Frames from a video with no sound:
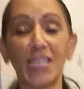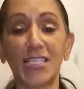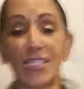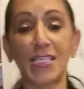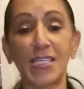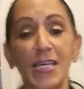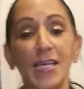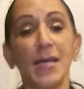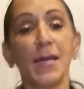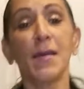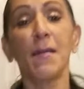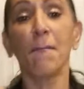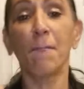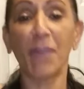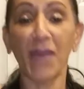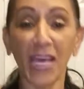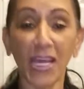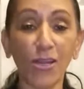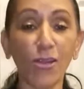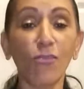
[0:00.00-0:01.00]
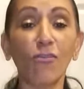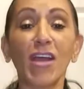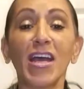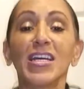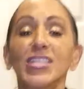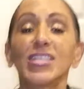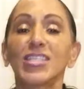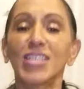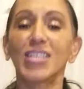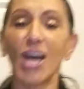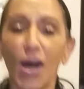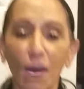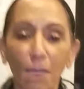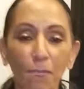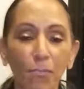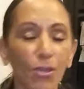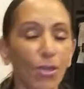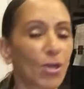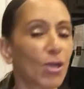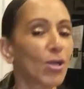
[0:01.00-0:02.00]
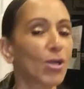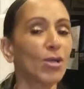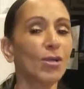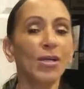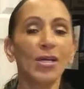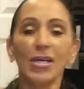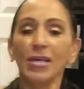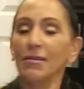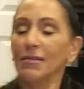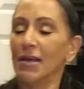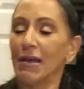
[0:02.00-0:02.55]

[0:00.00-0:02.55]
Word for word: Tumblr, Pinterest, Tumblr.